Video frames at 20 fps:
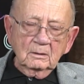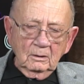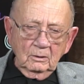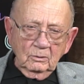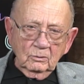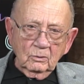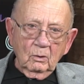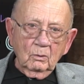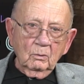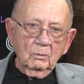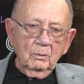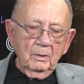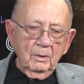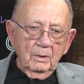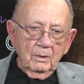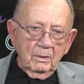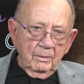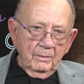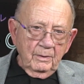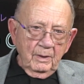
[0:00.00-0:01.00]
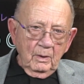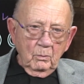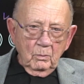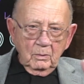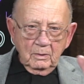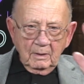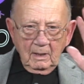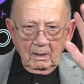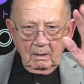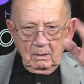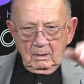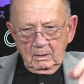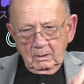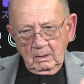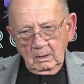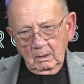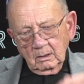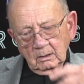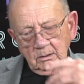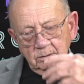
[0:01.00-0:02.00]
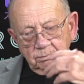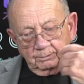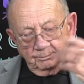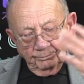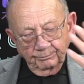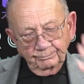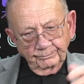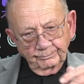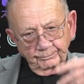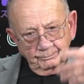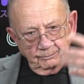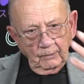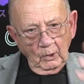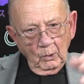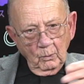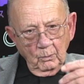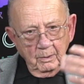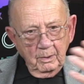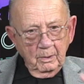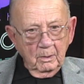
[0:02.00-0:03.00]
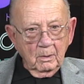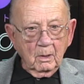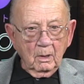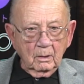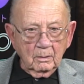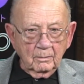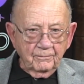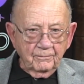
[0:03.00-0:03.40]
So they were down at the, what do you call it, the